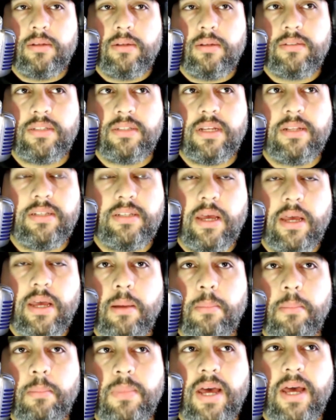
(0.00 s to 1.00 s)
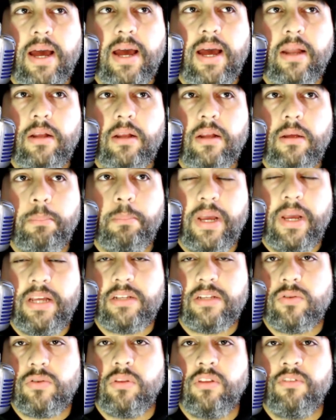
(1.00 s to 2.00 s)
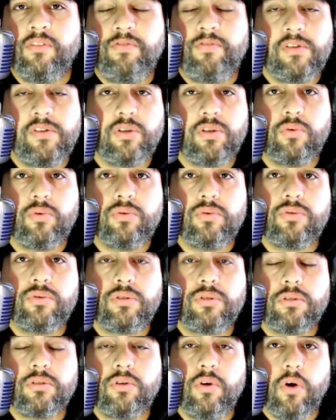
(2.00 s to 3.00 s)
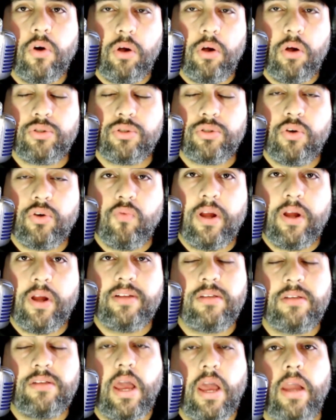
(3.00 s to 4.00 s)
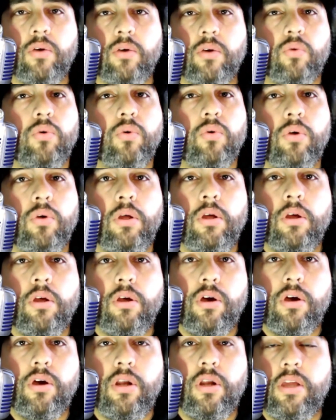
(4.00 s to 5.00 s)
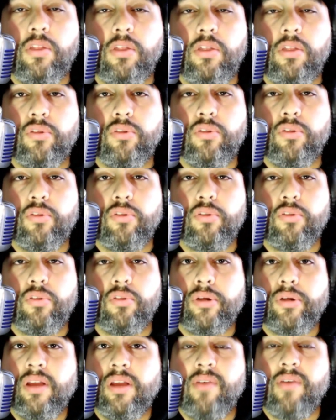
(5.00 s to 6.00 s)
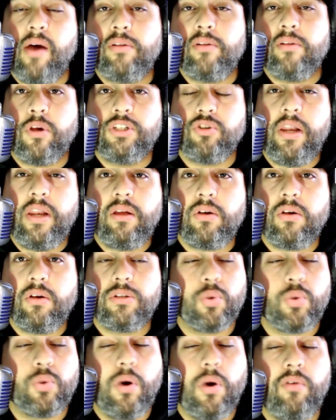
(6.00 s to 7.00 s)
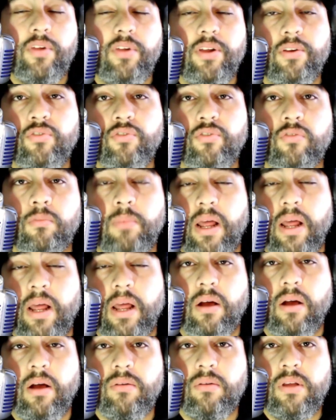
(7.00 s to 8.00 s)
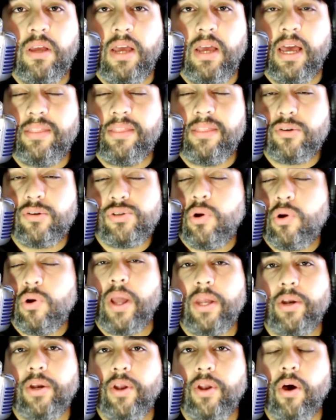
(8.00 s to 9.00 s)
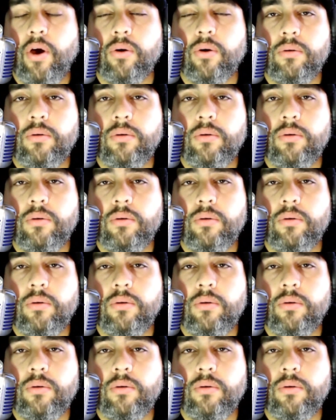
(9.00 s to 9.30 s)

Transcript: said to him that based on the physicals, Carlos Correa's ankle could either give out in spring training or 12 years from now. There's no way to know.